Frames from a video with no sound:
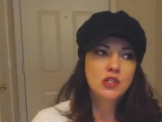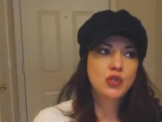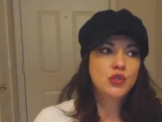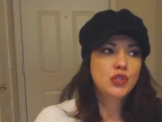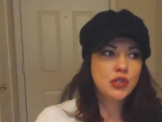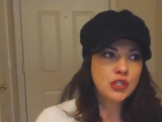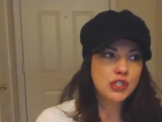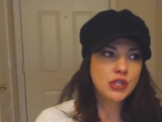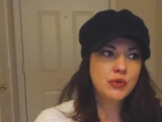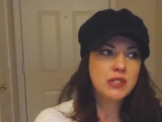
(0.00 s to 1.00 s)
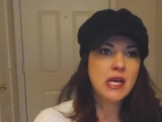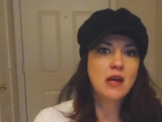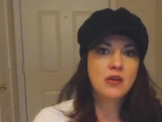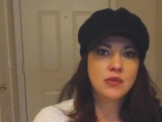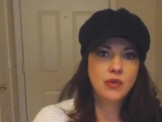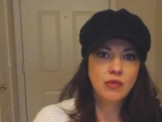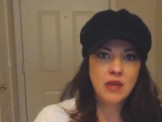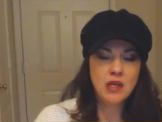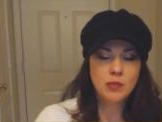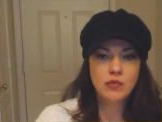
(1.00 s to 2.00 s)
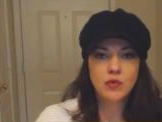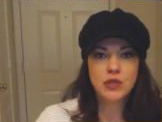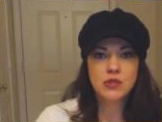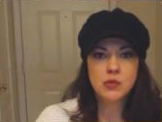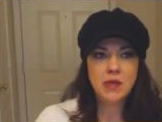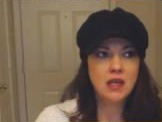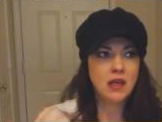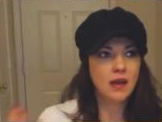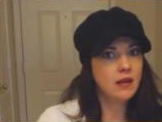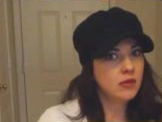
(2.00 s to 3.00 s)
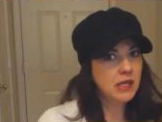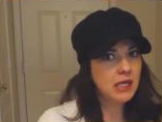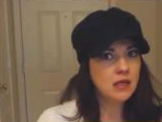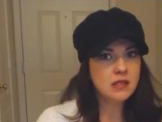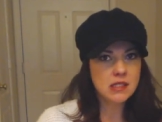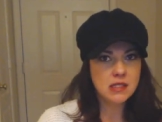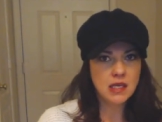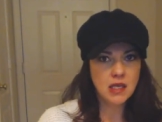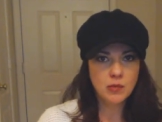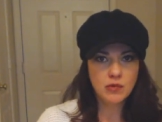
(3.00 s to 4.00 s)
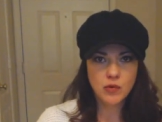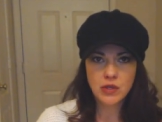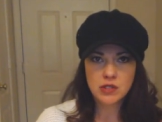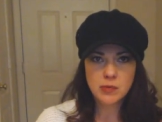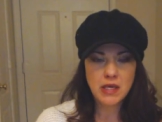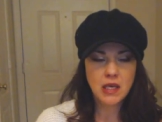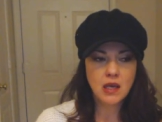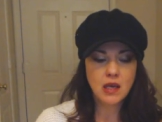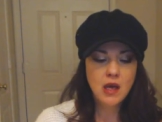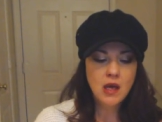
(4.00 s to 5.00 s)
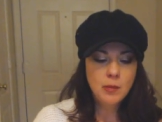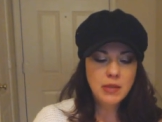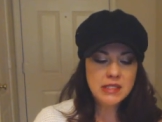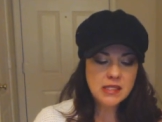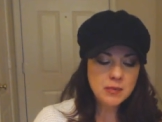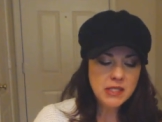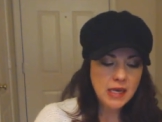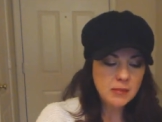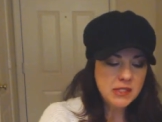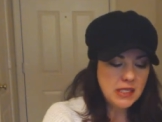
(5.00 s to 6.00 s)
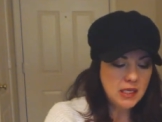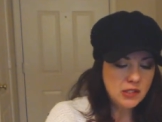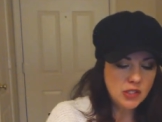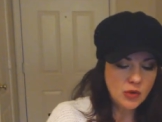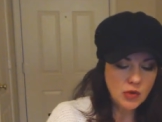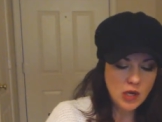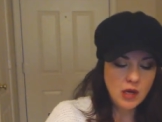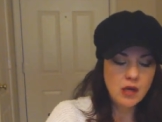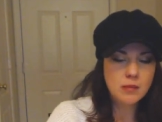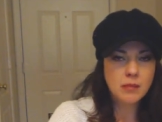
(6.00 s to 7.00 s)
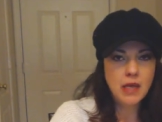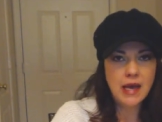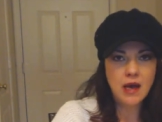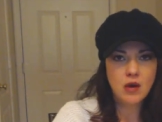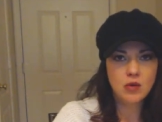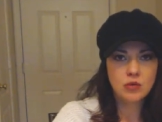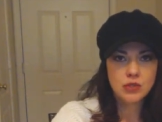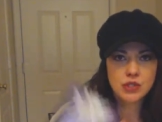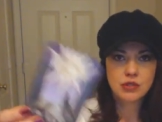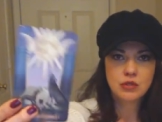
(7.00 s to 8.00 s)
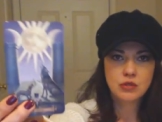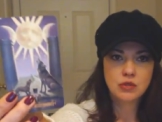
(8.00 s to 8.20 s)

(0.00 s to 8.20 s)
so you start to slow down you think before you speak everybody else is thinking before they're speaking but sometimes things don't come out